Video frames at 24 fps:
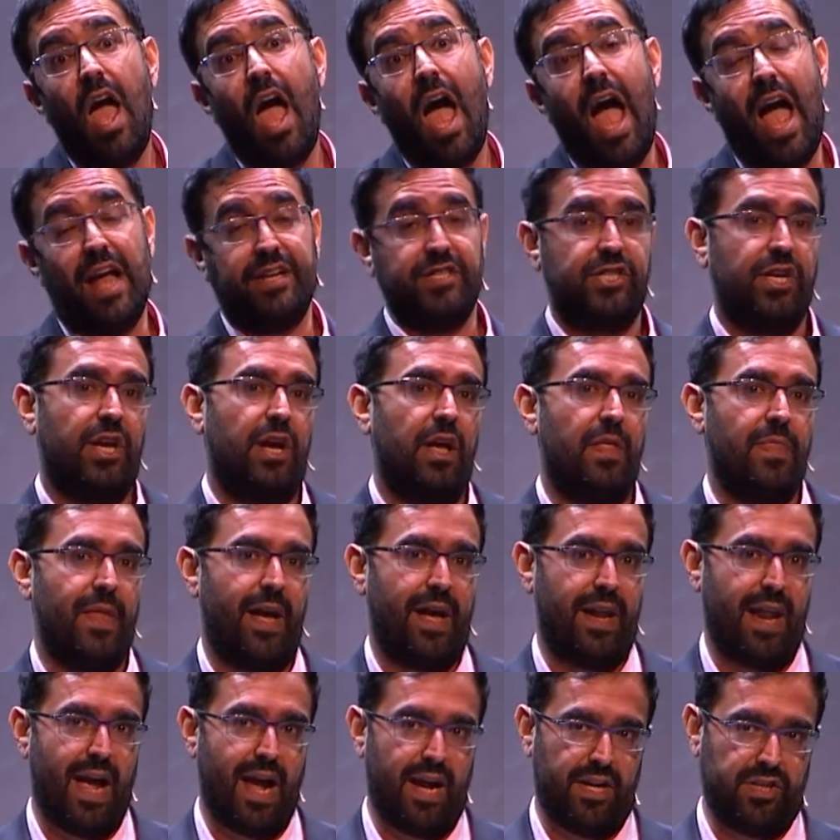and turn that
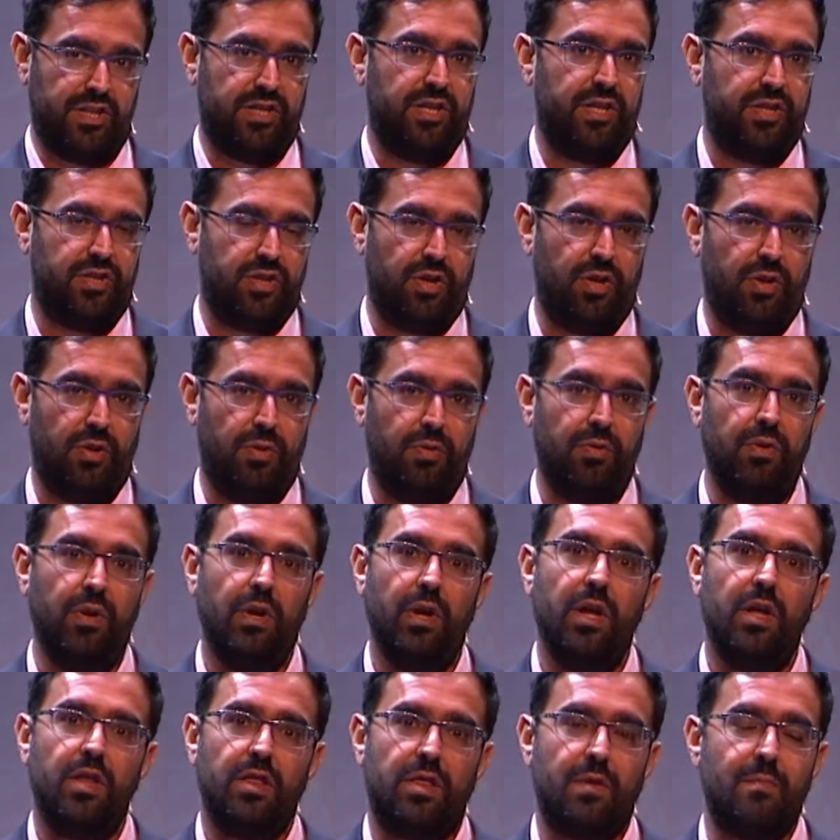actually to
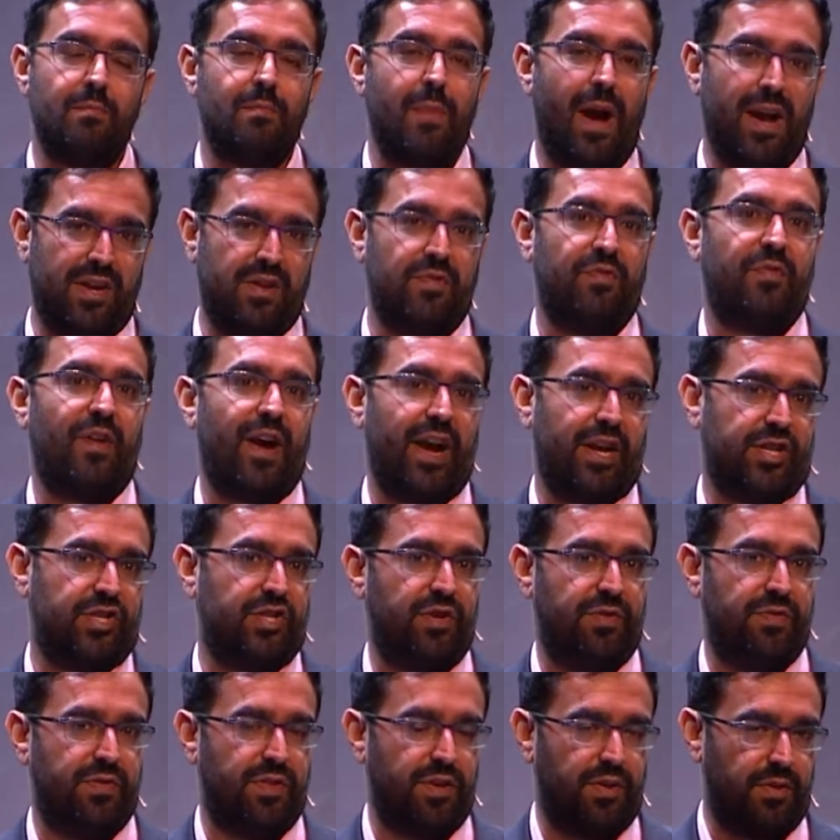the manufacture
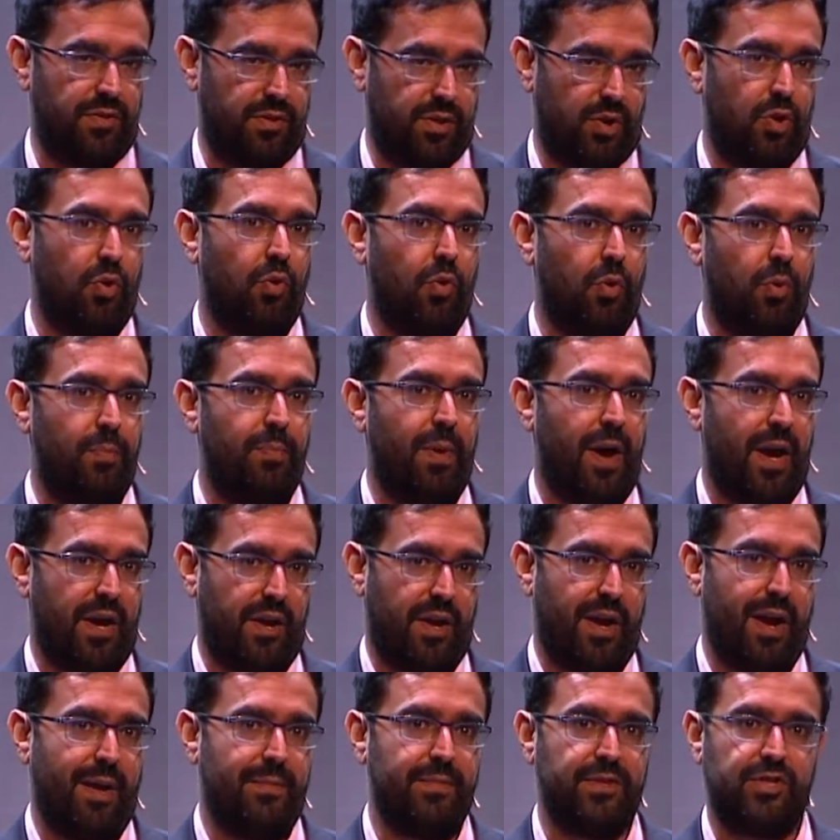of the core
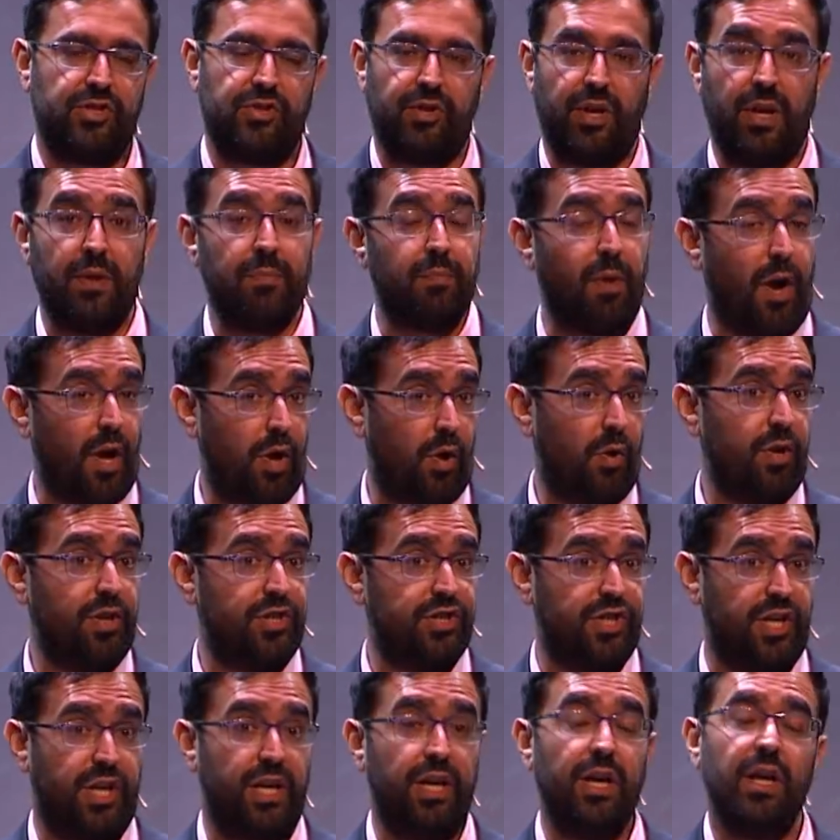biochemistry and
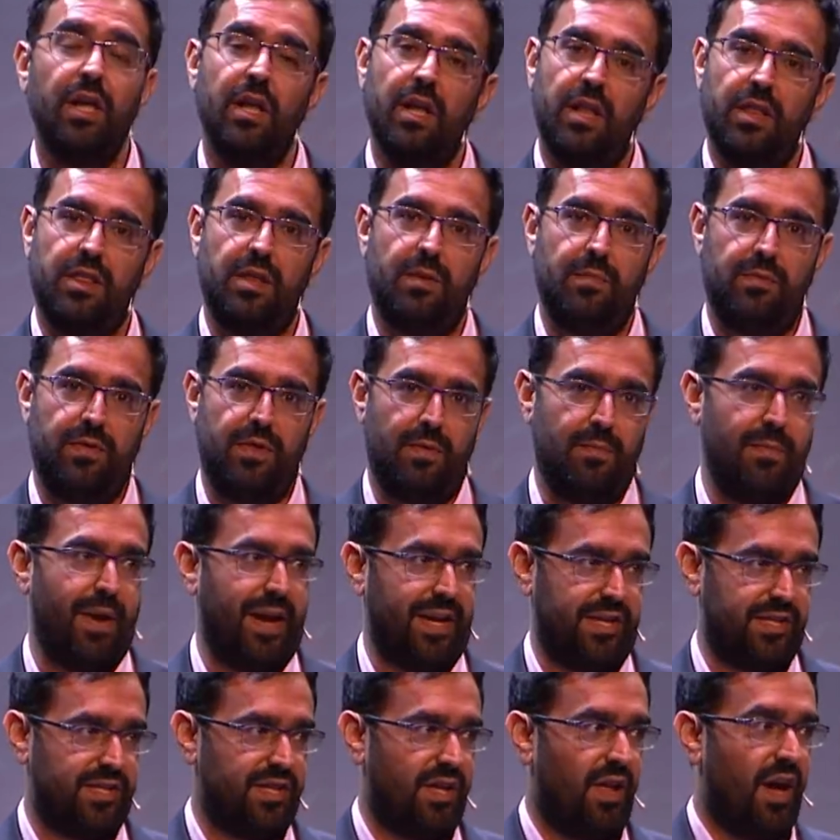biology that
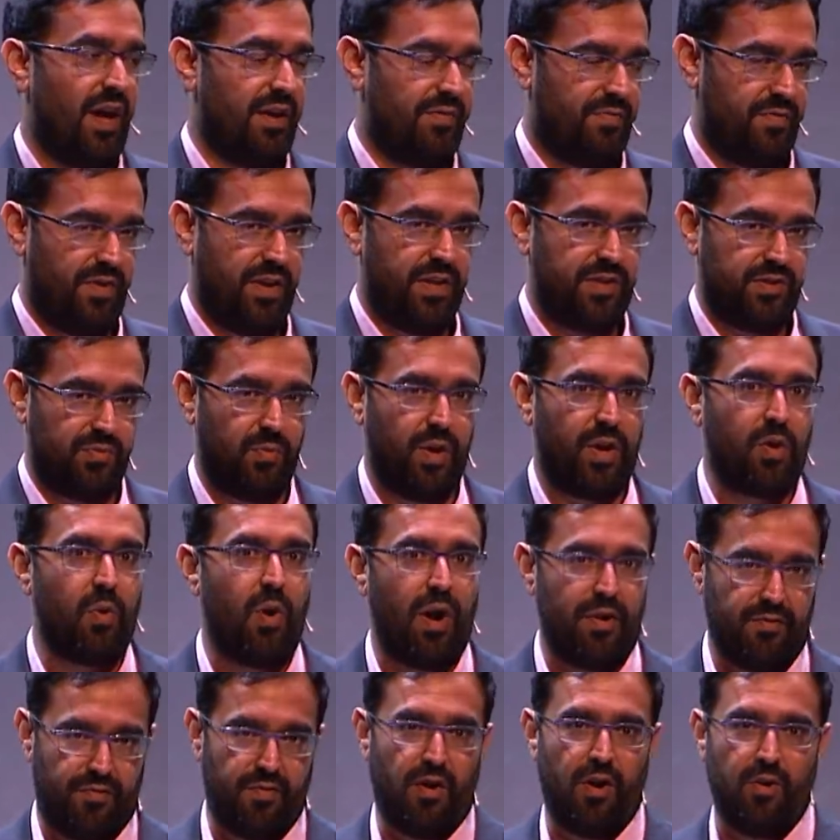makes life? And we're
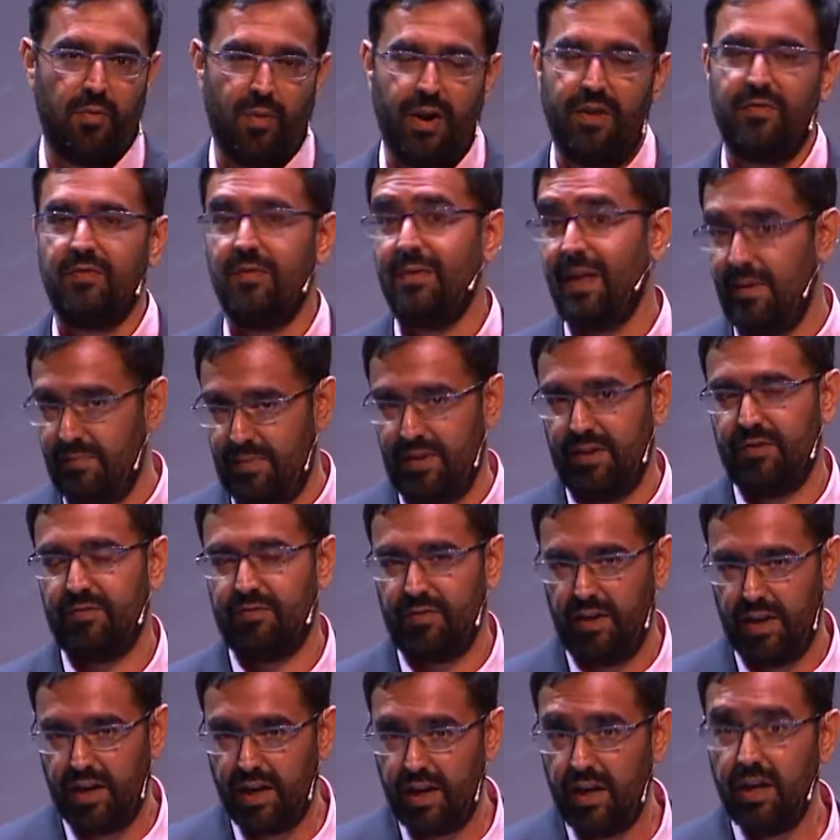quite far away from that being
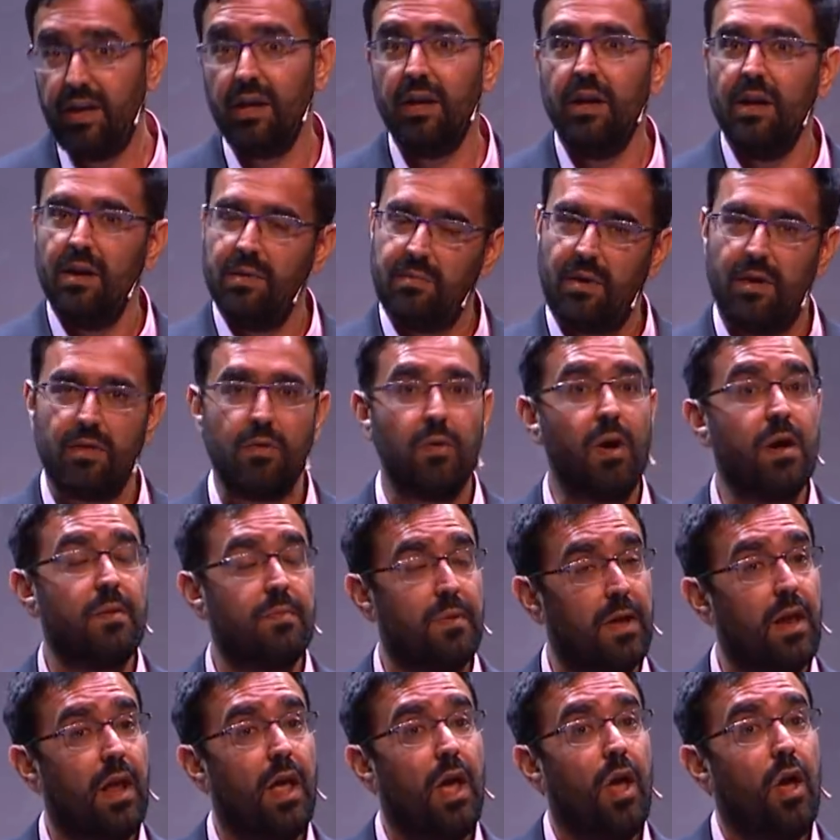freaky, by the way,
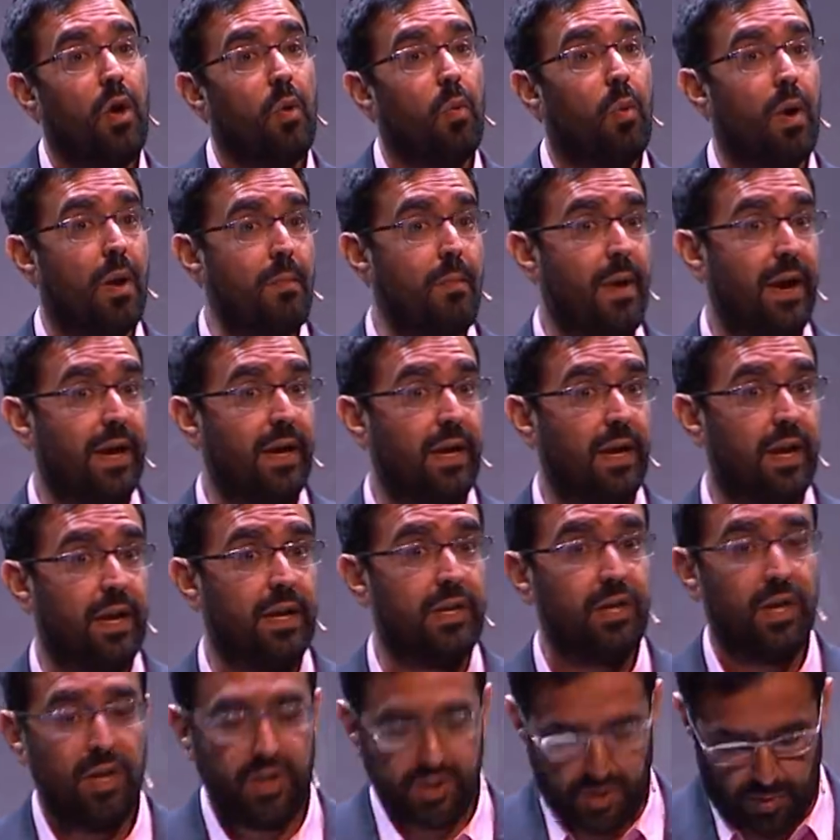but we're making
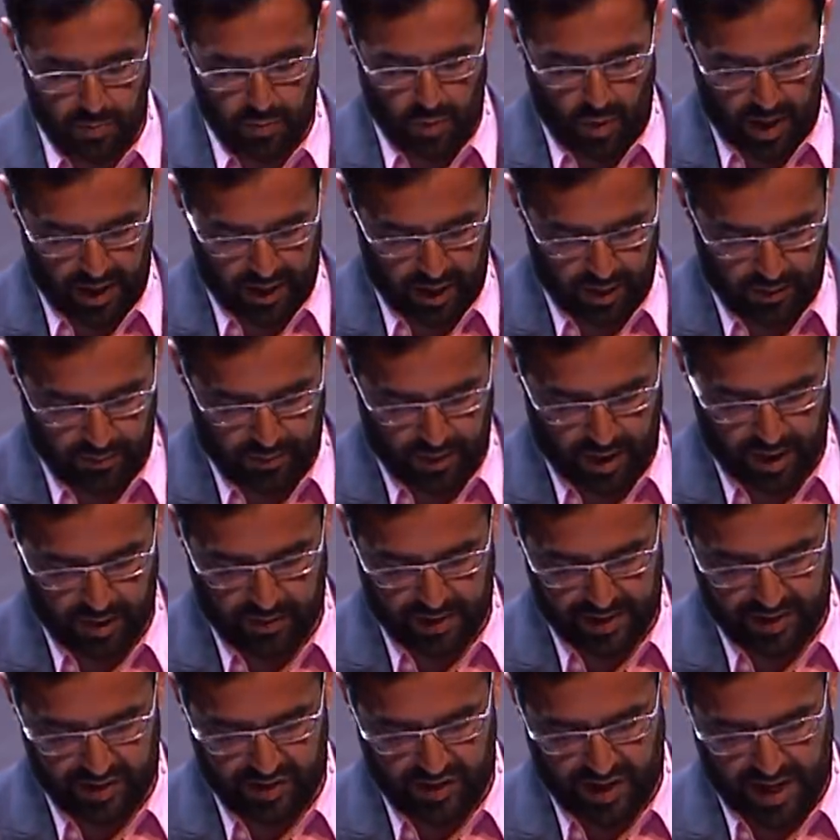some quite good
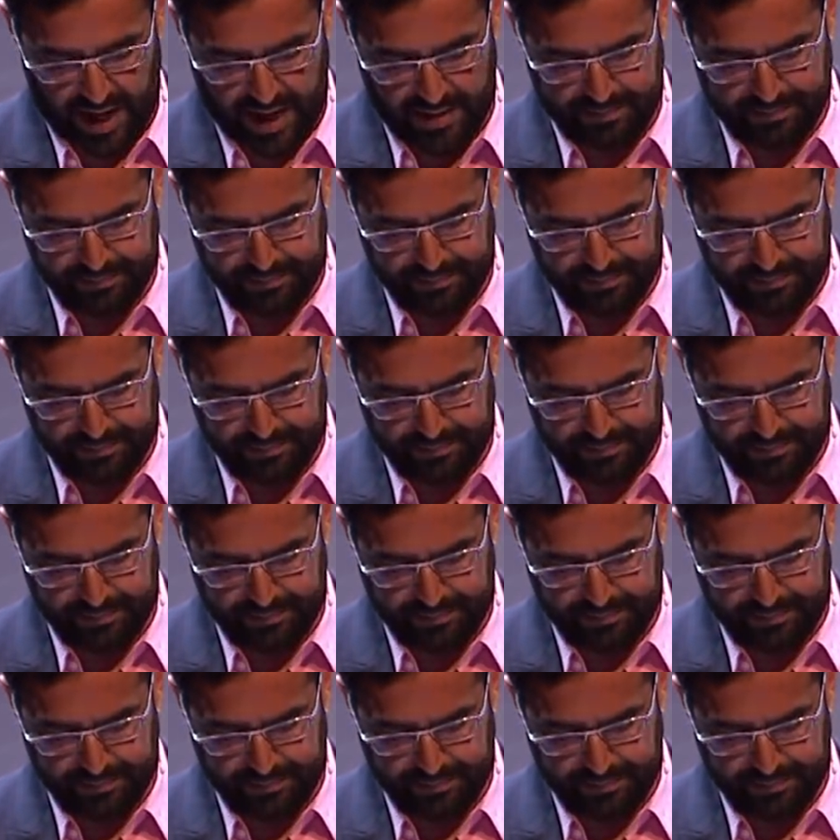progress there.